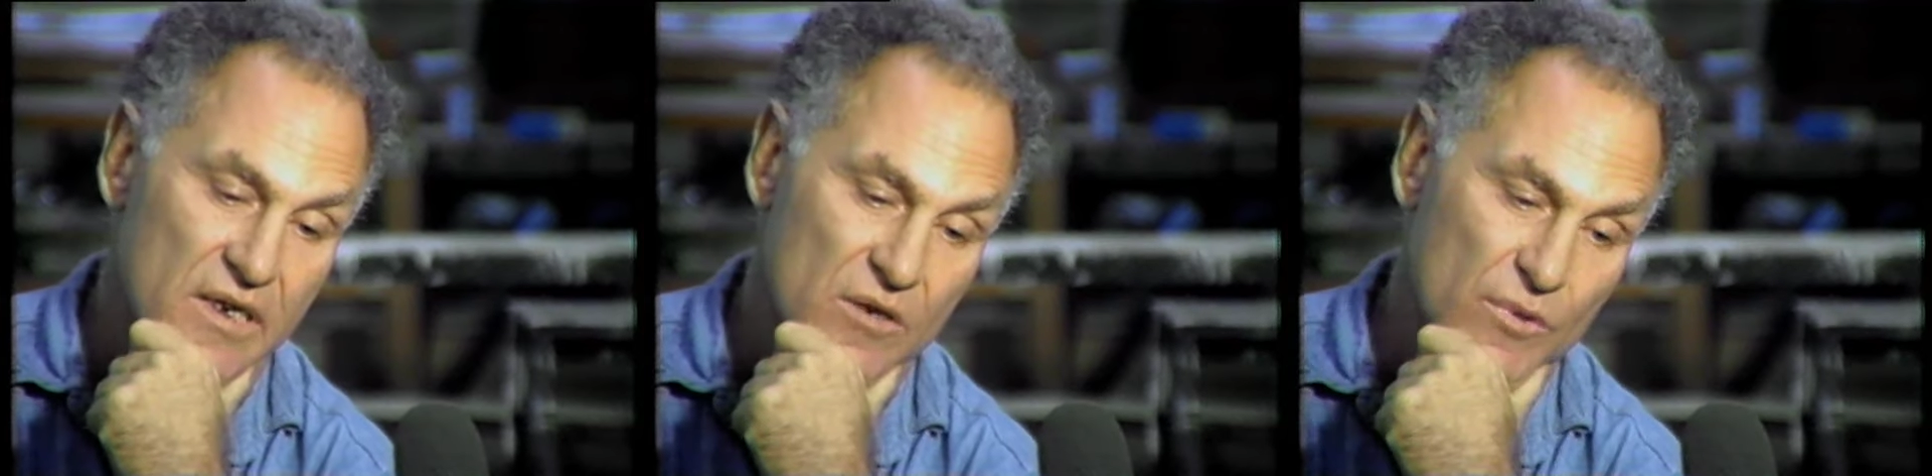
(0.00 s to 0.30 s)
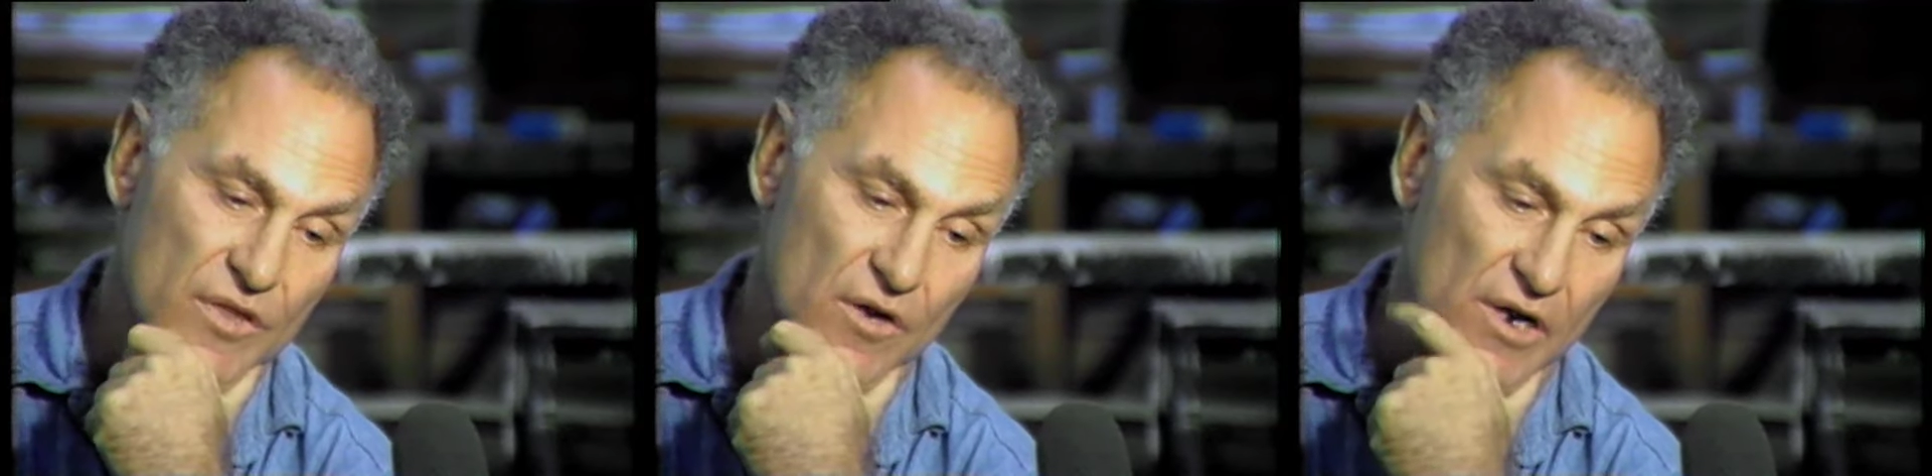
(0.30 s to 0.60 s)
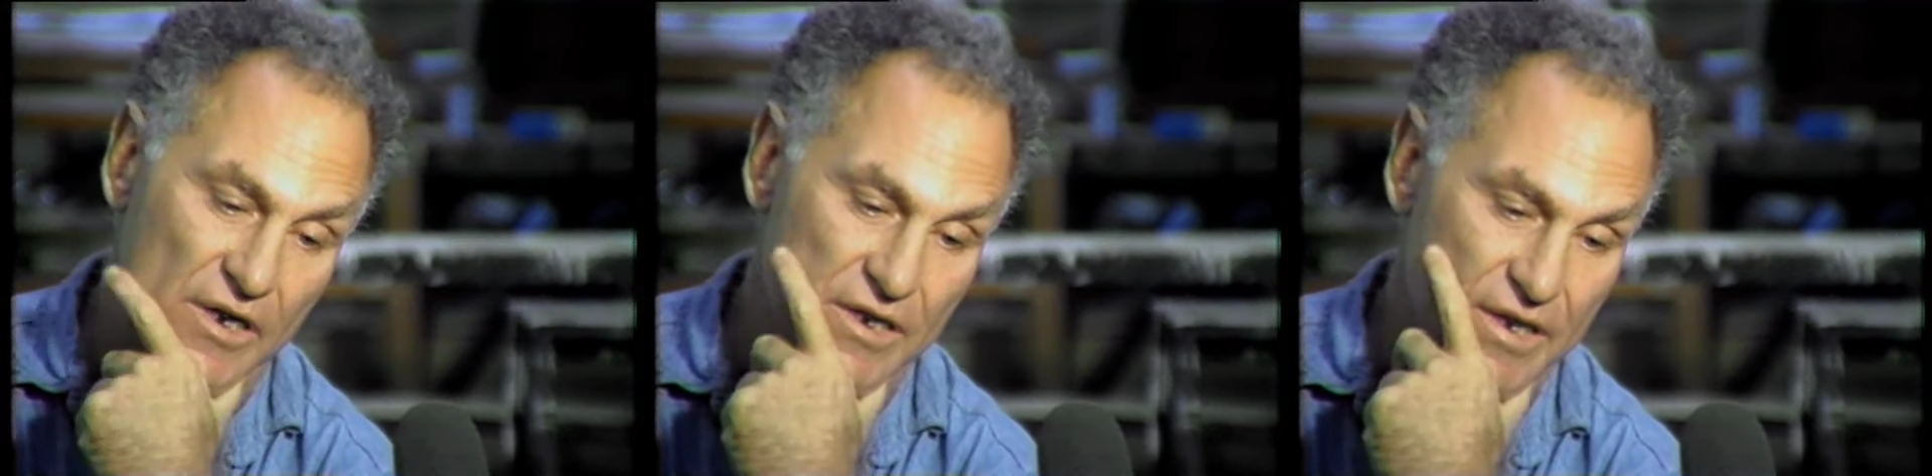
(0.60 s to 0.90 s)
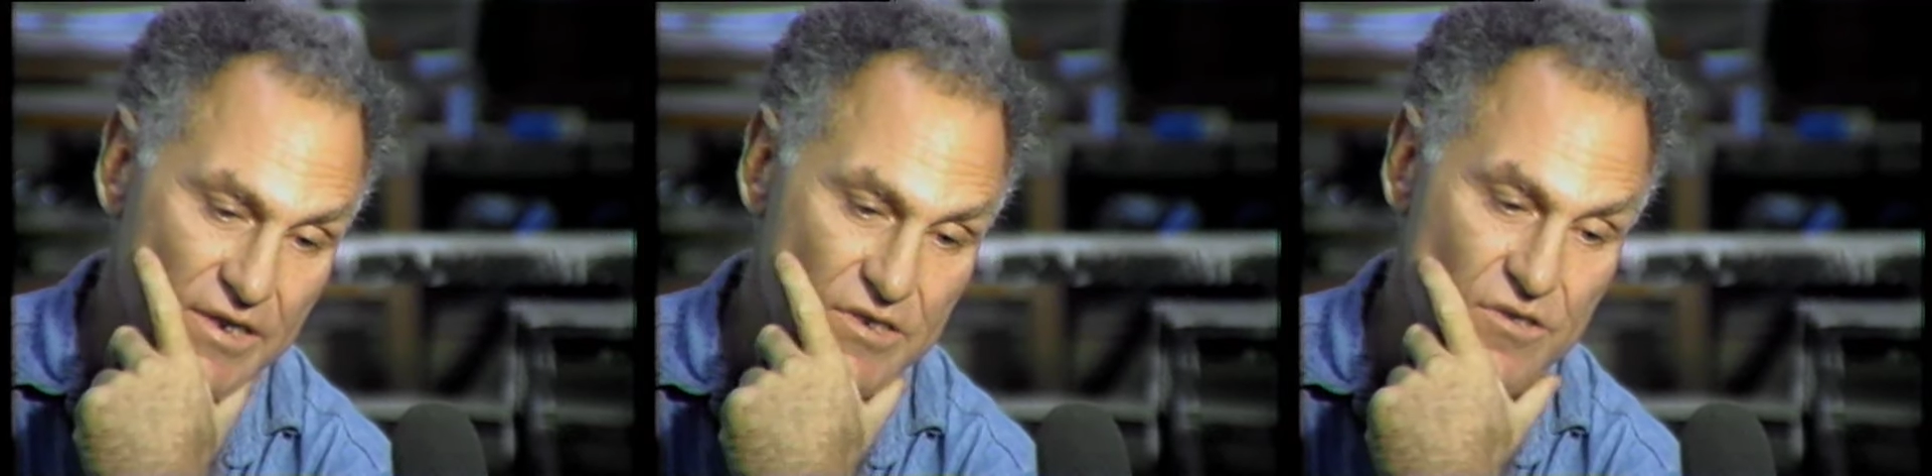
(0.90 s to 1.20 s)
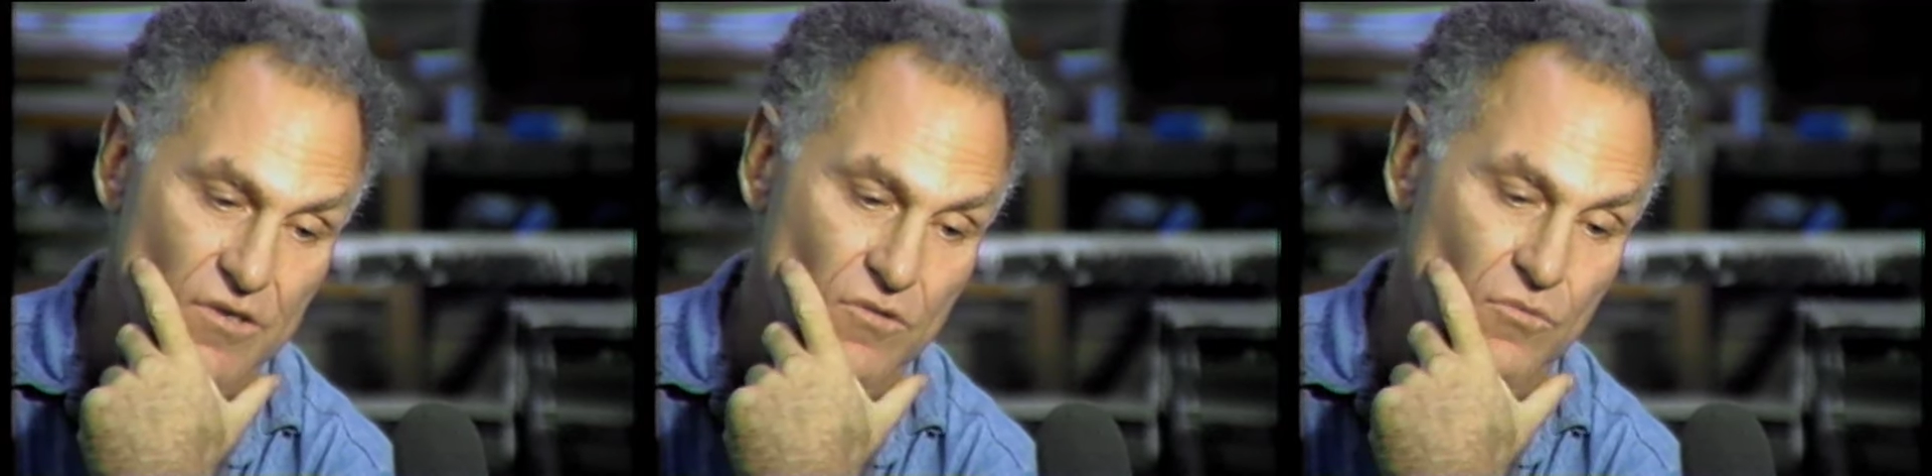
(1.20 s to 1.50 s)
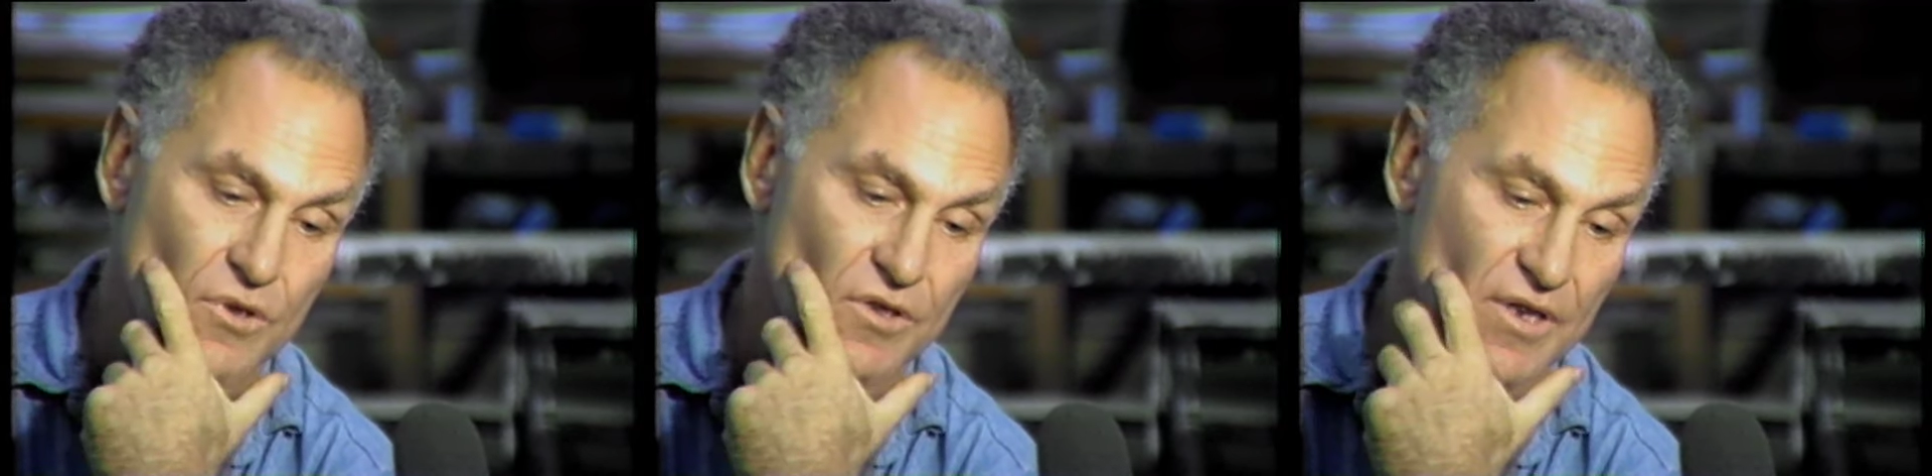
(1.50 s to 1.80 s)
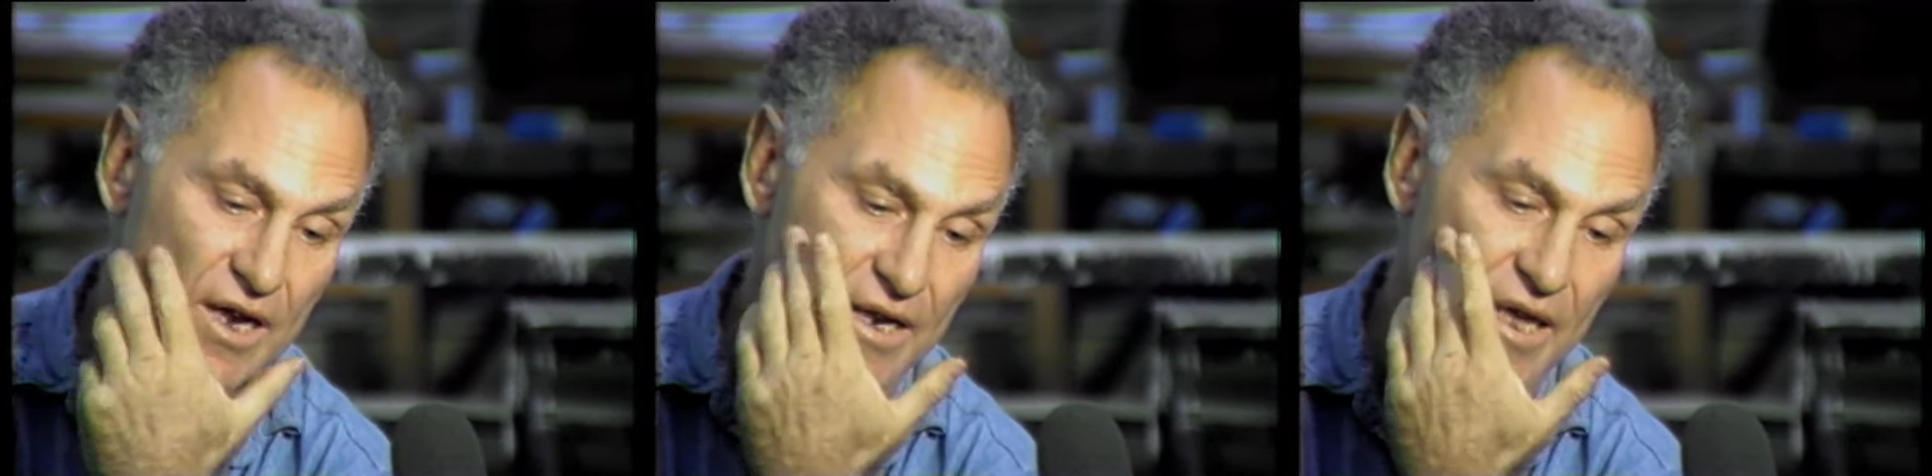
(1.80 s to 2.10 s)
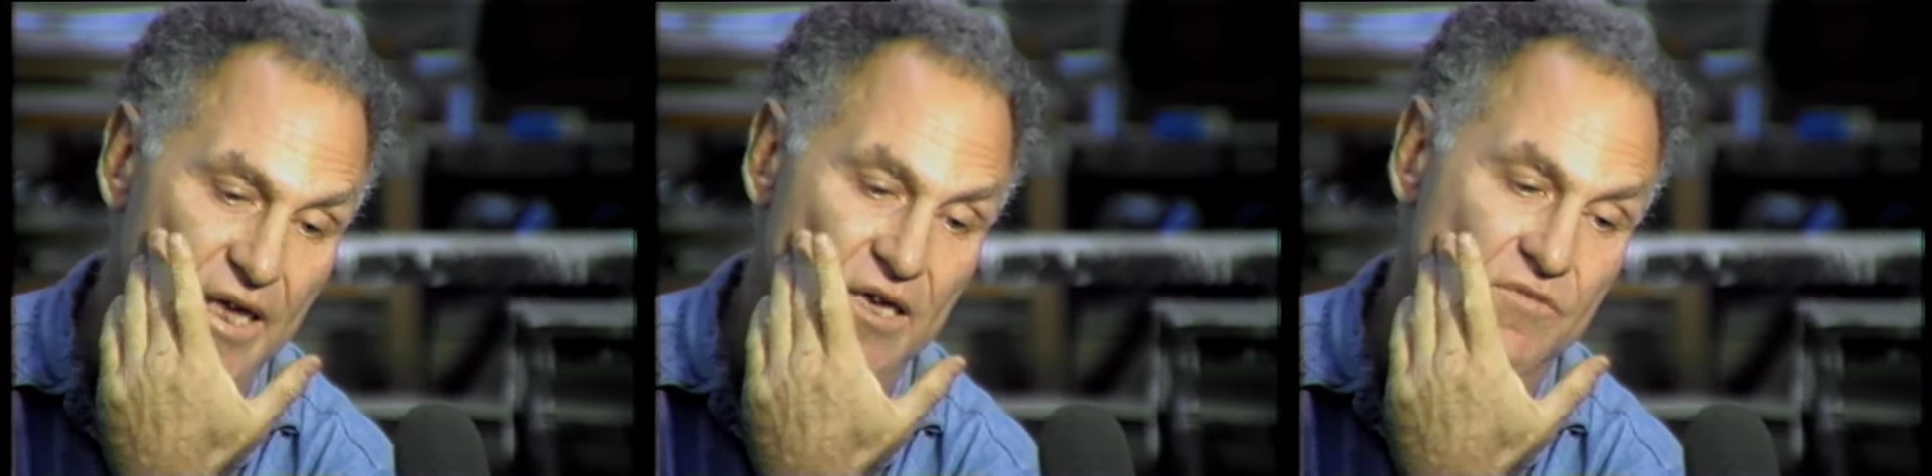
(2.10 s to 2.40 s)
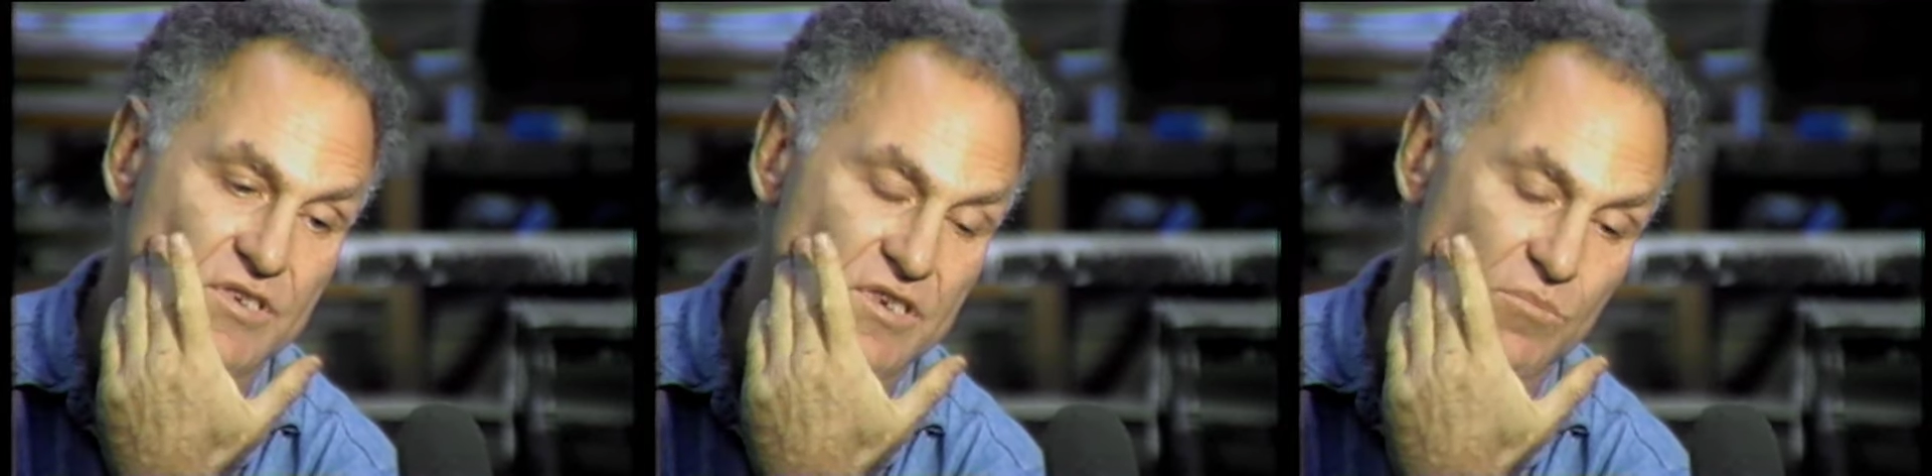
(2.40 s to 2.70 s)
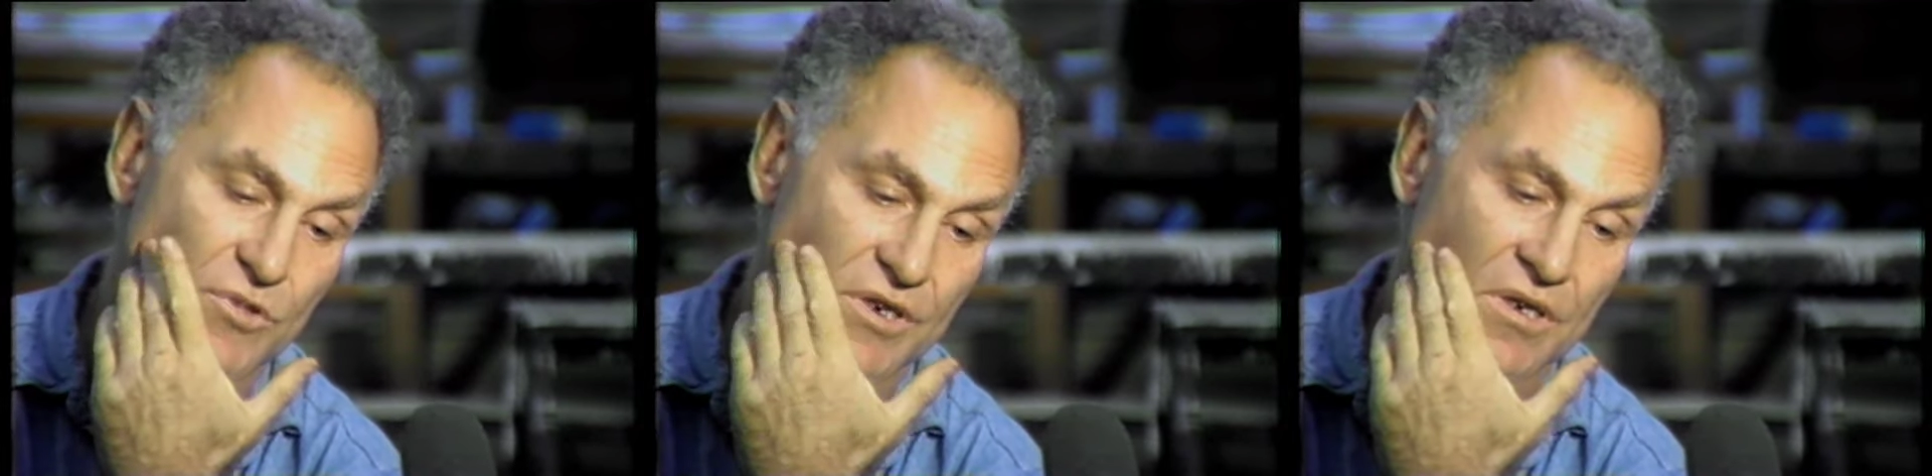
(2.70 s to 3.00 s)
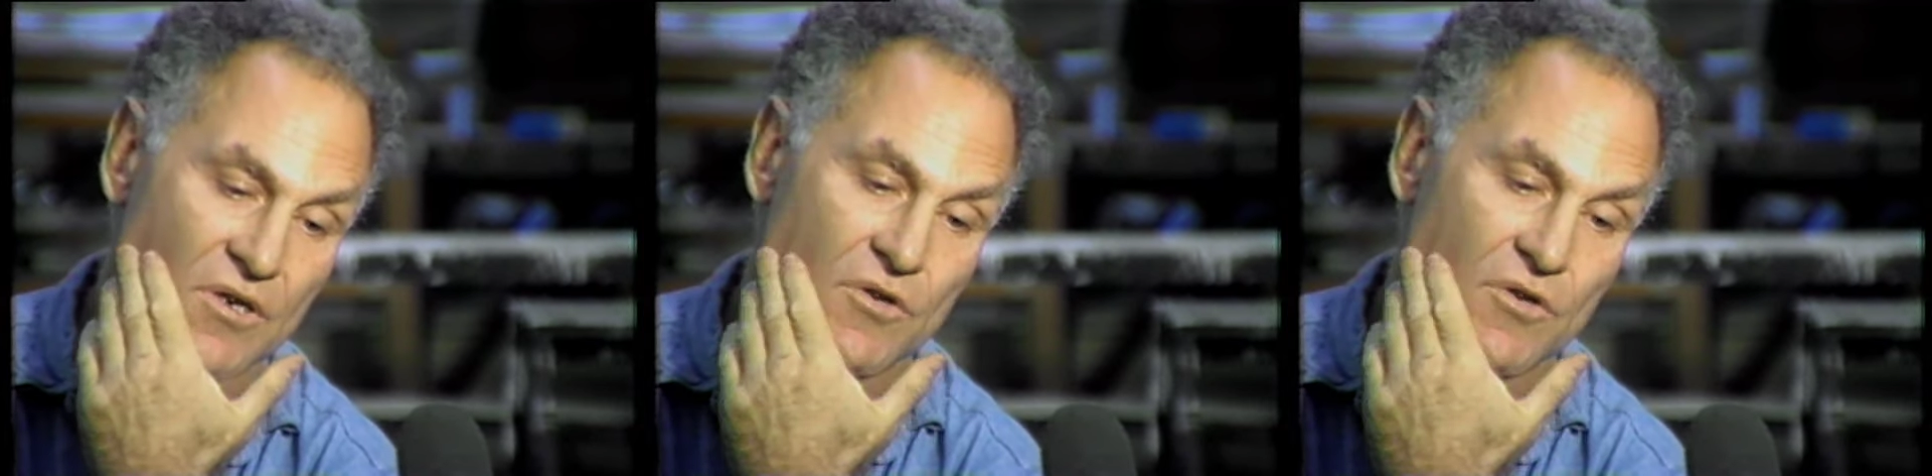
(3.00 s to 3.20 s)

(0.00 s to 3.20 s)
And what the architects will not have is someone